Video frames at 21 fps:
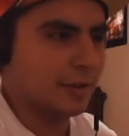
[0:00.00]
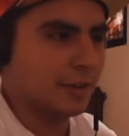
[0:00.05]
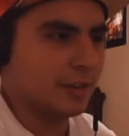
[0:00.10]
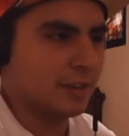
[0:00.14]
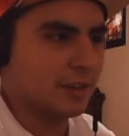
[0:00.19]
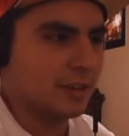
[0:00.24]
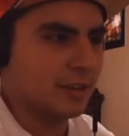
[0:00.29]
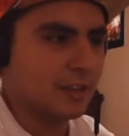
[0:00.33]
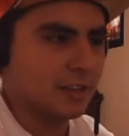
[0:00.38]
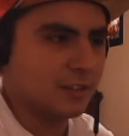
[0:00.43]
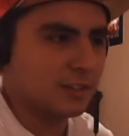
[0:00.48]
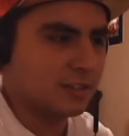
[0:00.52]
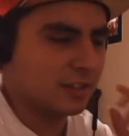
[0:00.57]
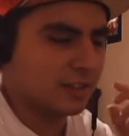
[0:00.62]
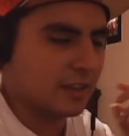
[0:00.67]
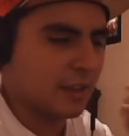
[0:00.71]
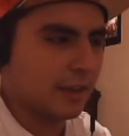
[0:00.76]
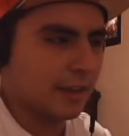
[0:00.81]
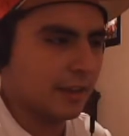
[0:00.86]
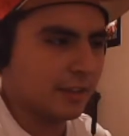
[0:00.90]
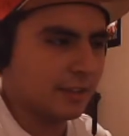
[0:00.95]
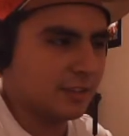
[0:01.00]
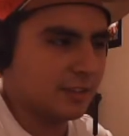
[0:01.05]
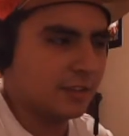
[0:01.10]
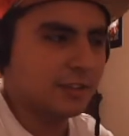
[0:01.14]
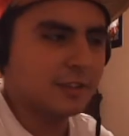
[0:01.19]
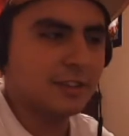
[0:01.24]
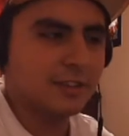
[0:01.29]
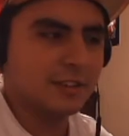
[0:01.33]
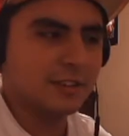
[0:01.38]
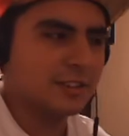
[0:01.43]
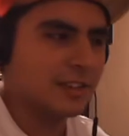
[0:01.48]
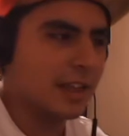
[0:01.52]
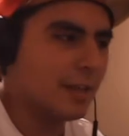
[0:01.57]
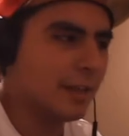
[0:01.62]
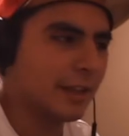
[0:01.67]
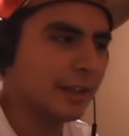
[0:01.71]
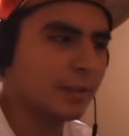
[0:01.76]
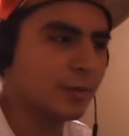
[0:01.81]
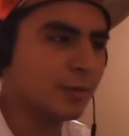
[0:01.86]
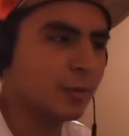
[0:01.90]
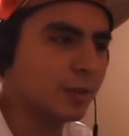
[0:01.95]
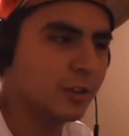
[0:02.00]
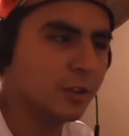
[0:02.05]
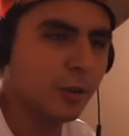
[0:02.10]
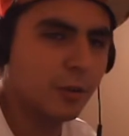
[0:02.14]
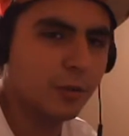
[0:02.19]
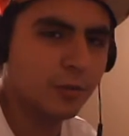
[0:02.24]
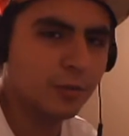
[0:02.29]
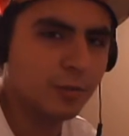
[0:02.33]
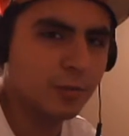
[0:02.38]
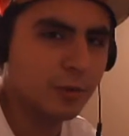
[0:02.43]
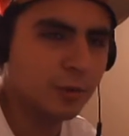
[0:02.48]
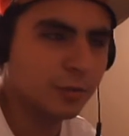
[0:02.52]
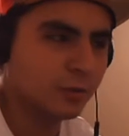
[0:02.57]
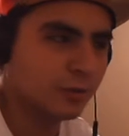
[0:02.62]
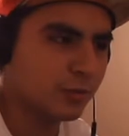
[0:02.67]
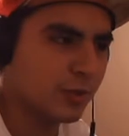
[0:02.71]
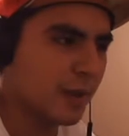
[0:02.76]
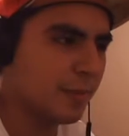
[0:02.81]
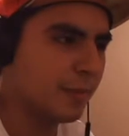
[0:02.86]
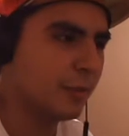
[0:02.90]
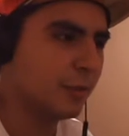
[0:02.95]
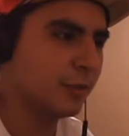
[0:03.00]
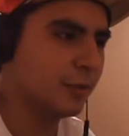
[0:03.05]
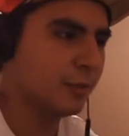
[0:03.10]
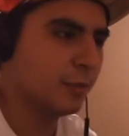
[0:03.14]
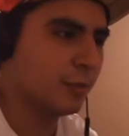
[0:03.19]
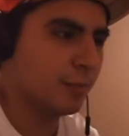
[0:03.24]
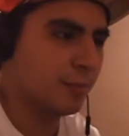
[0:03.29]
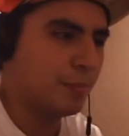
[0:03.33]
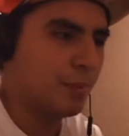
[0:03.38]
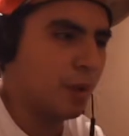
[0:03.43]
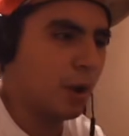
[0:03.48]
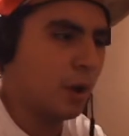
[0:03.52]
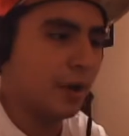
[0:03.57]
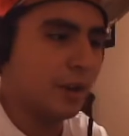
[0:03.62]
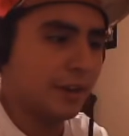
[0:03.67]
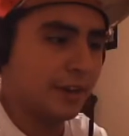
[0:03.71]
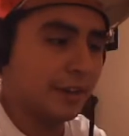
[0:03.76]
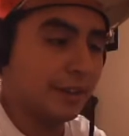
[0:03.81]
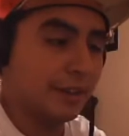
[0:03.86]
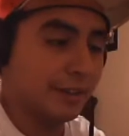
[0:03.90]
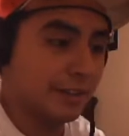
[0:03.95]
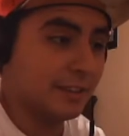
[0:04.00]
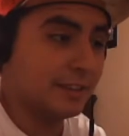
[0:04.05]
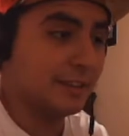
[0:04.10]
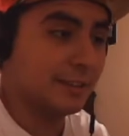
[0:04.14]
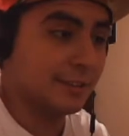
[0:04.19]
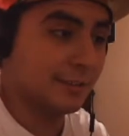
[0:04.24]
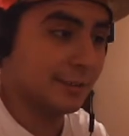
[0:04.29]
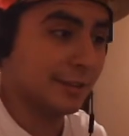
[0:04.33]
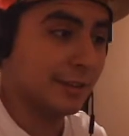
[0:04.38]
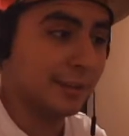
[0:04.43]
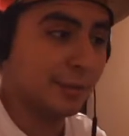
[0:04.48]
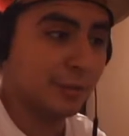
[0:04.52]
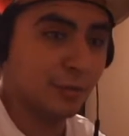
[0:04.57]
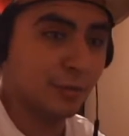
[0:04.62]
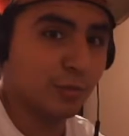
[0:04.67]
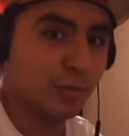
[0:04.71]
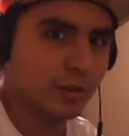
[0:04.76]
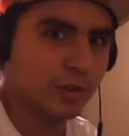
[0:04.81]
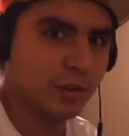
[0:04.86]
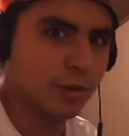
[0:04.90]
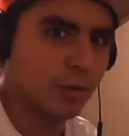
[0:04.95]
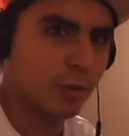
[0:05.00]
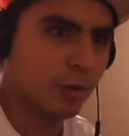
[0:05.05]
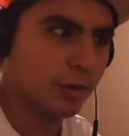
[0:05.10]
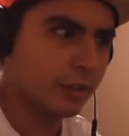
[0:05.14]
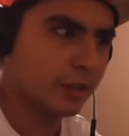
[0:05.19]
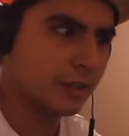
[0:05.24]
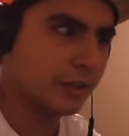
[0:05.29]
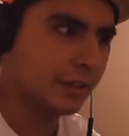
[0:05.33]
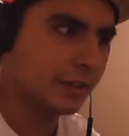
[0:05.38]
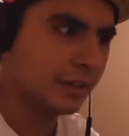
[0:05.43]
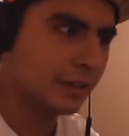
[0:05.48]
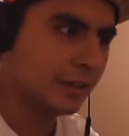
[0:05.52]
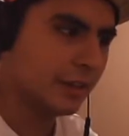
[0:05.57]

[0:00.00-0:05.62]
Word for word: It it sound it doesn't sound like it would go for most rappers. For Pun, it this is it's really working.